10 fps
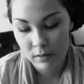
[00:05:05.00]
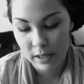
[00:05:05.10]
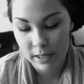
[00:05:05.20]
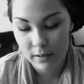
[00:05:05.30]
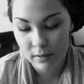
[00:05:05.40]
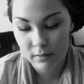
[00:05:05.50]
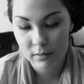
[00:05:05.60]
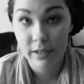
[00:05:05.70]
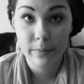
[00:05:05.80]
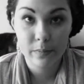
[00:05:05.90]
like
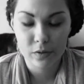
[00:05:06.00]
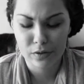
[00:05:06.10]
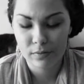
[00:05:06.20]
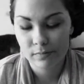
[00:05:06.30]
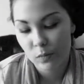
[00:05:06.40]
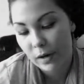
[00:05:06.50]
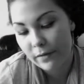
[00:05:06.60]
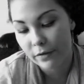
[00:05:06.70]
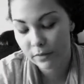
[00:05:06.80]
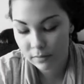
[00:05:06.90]
tips or
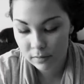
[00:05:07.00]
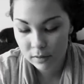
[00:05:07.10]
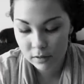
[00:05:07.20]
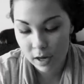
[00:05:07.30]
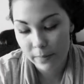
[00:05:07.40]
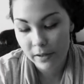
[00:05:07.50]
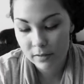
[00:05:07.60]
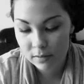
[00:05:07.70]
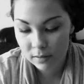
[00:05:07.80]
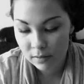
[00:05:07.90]
whatever,
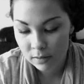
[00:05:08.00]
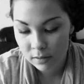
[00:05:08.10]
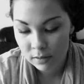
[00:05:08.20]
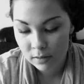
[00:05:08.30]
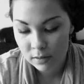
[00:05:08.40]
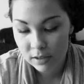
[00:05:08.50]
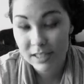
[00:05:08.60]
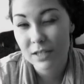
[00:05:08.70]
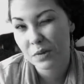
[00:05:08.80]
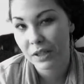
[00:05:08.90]
topics, because
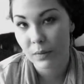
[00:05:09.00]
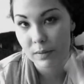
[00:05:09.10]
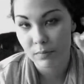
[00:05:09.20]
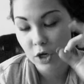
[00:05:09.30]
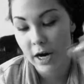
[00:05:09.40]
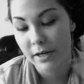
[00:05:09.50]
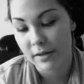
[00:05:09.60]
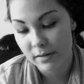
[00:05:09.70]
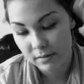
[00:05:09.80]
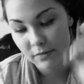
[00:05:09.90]
that's really what I'm trying
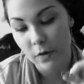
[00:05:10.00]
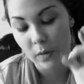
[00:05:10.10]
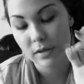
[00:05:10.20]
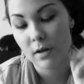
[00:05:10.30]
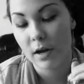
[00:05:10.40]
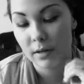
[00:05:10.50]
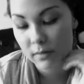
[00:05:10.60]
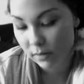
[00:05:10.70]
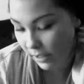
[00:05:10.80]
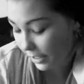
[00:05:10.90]
to focus on
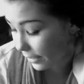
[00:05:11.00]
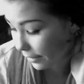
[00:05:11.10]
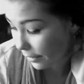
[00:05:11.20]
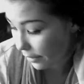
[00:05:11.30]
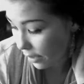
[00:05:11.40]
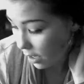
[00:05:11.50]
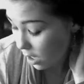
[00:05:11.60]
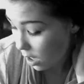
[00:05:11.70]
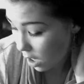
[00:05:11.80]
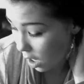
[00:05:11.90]
here.
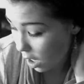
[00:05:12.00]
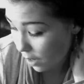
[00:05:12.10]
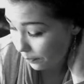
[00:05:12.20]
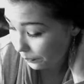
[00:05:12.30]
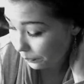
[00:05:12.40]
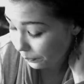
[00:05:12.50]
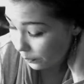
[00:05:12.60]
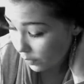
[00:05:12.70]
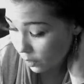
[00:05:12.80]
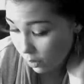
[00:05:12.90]

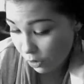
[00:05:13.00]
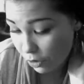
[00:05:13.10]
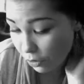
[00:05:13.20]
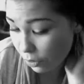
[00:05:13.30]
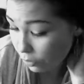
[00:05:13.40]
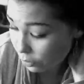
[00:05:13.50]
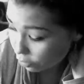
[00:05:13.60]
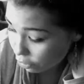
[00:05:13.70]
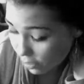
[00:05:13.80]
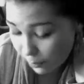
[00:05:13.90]
Do you
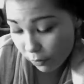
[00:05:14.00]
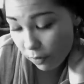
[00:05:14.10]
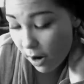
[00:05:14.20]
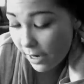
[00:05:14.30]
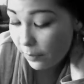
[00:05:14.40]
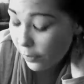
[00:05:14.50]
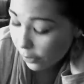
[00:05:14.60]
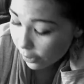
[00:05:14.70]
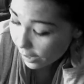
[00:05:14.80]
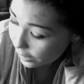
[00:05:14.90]
use a
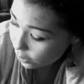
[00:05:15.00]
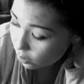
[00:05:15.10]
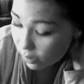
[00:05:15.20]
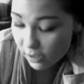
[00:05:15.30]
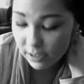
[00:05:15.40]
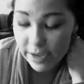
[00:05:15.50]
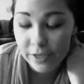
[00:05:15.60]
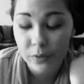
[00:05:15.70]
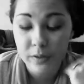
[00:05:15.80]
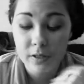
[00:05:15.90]
primer? I noticed
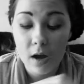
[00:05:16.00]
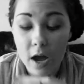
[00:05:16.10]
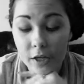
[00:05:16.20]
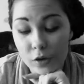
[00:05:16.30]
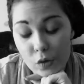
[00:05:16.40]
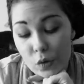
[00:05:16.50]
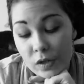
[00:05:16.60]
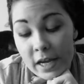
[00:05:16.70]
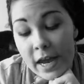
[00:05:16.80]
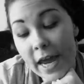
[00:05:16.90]
that you did not
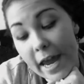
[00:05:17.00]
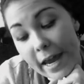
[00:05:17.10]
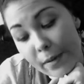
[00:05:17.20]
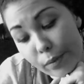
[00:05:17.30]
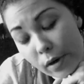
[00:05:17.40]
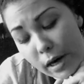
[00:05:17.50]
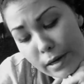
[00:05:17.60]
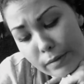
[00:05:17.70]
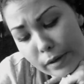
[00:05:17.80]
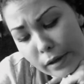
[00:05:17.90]
use a
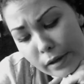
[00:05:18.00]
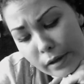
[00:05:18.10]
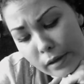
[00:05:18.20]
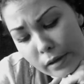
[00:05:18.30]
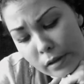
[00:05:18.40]
primer